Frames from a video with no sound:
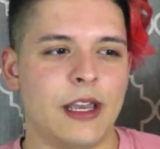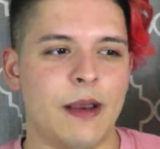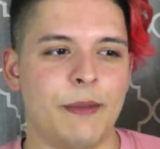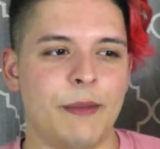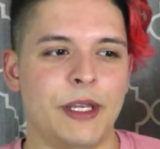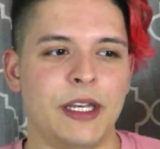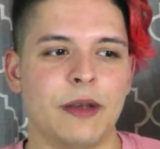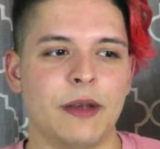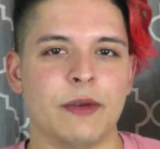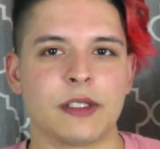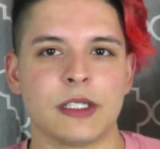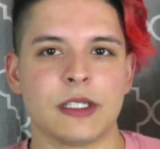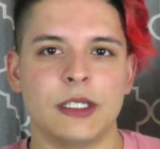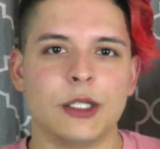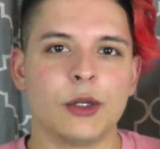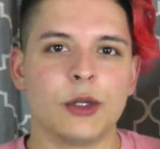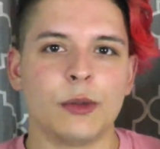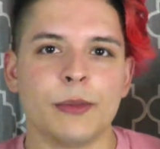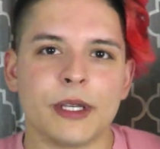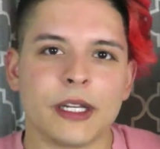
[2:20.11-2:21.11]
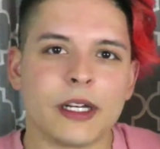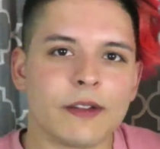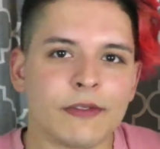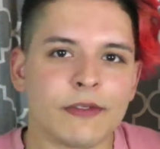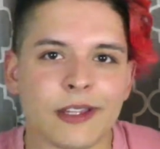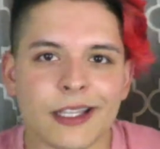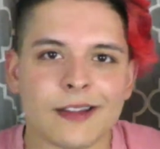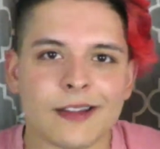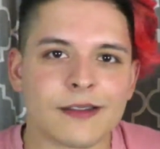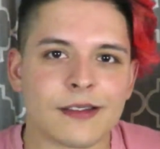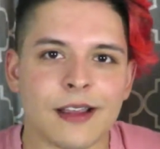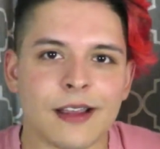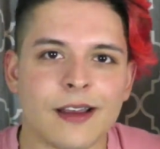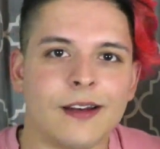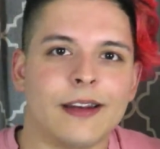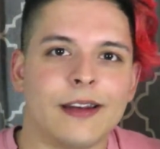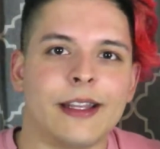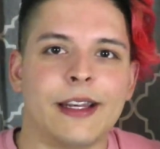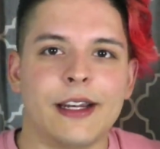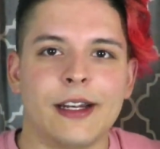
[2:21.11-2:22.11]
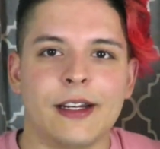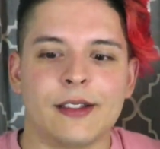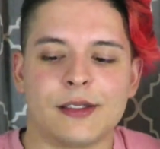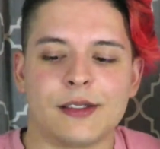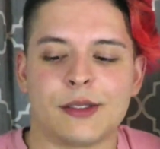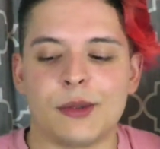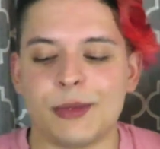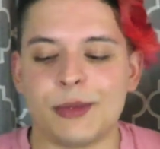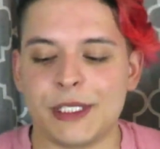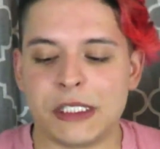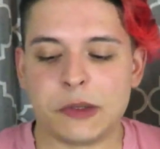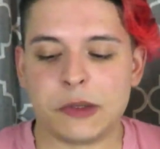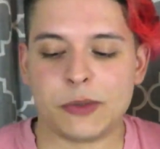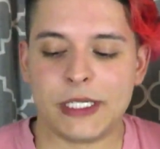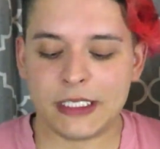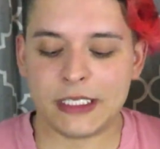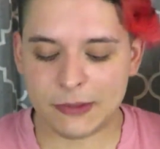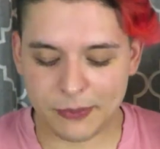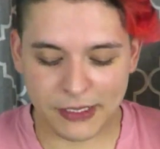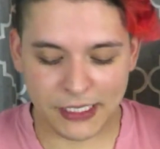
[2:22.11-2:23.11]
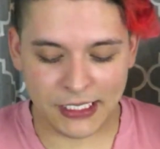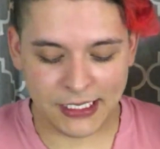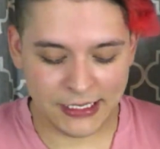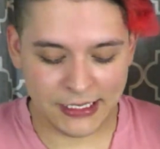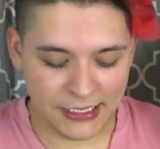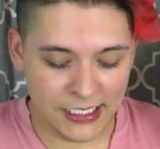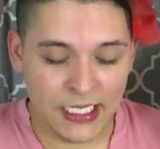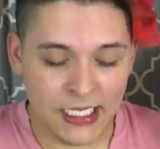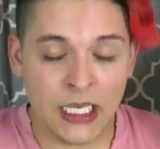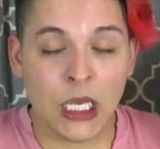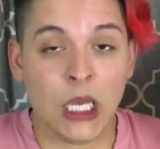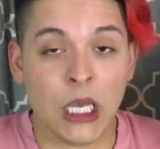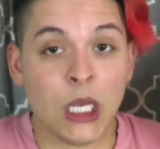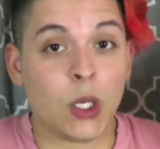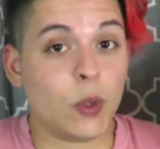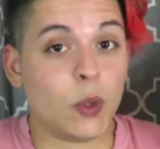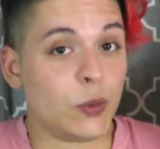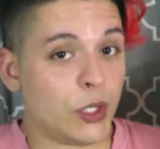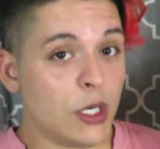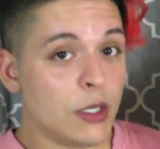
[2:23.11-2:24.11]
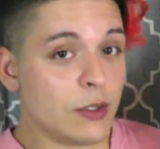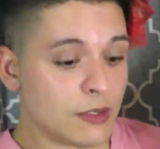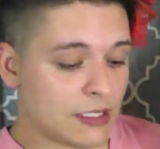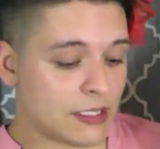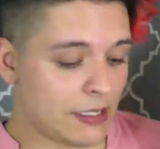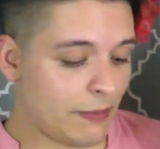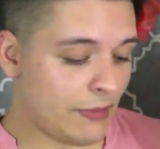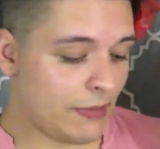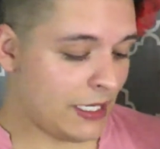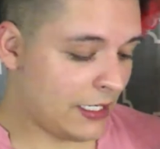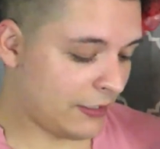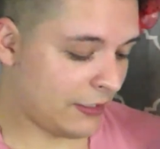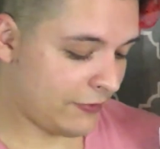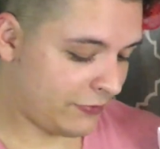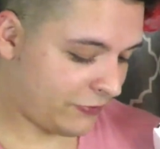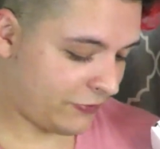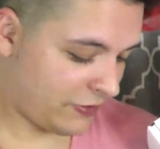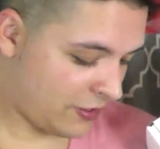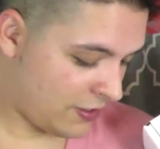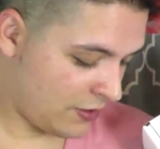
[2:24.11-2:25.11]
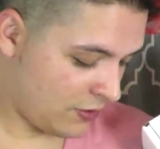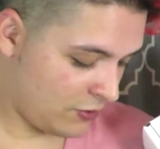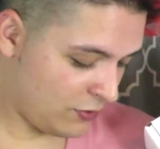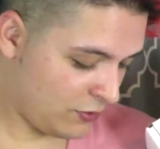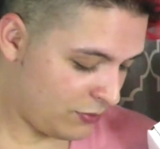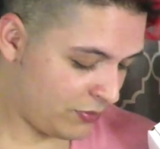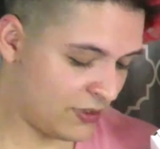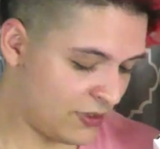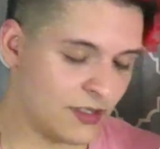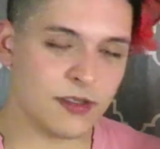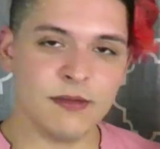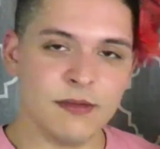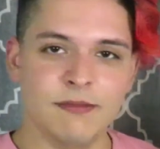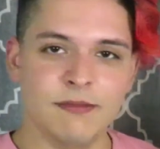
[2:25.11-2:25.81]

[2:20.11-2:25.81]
I mean, there was a little bit of things that needed to be tweaked, but who knows? They might have, oops.